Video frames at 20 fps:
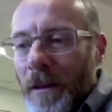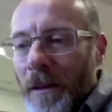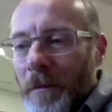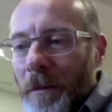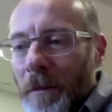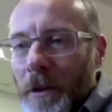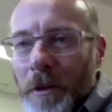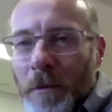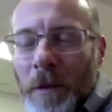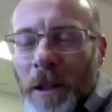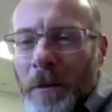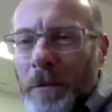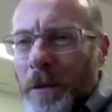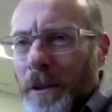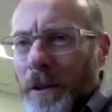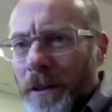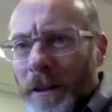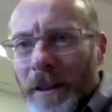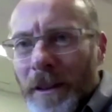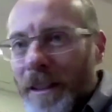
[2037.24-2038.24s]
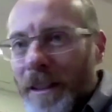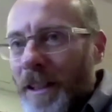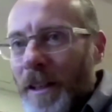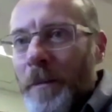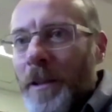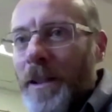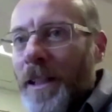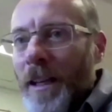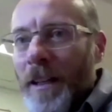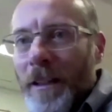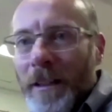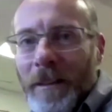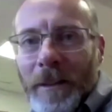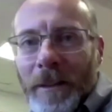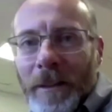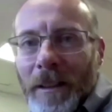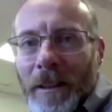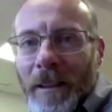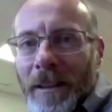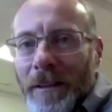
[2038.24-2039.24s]
You know, most people are intimidated
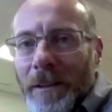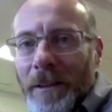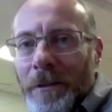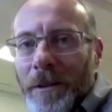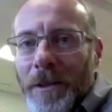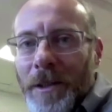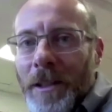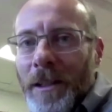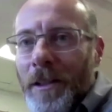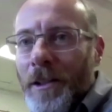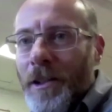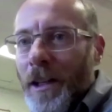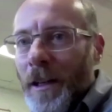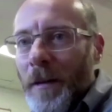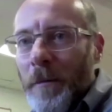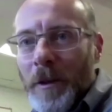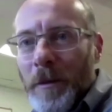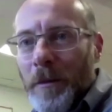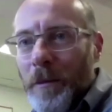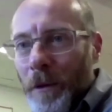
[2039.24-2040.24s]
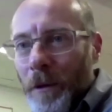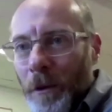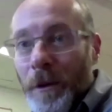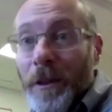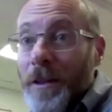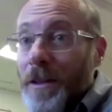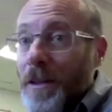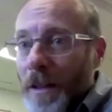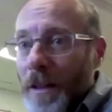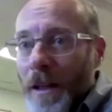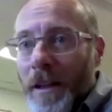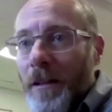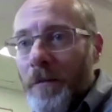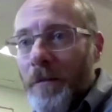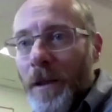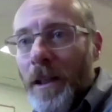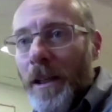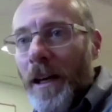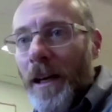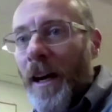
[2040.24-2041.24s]
looking at those CGM reports and they
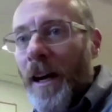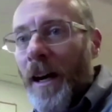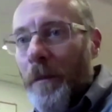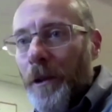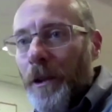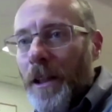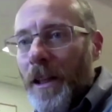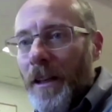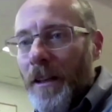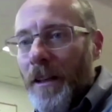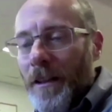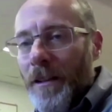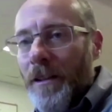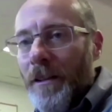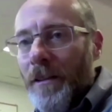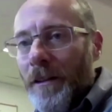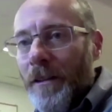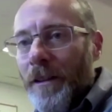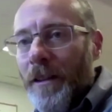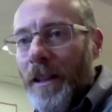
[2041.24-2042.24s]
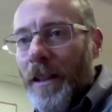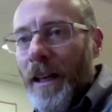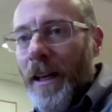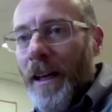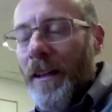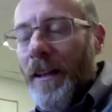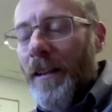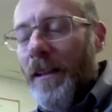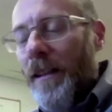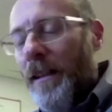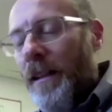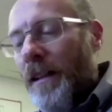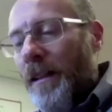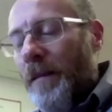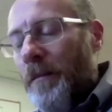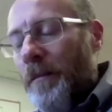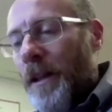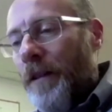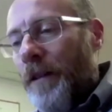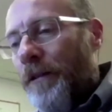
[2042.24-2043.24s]
can be complicated to look at.
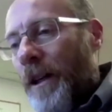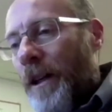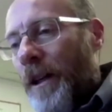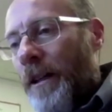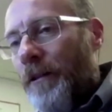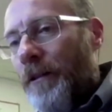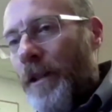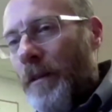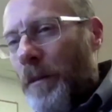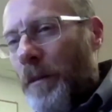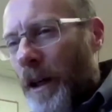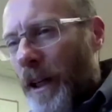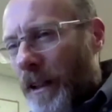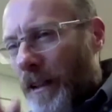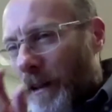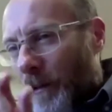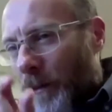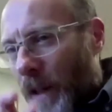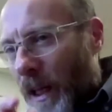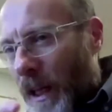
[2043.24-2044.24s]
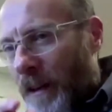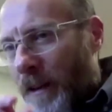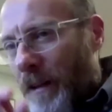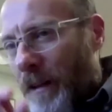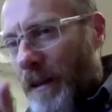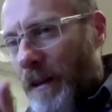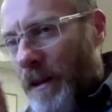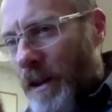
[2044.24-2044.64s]
But I find if you break them down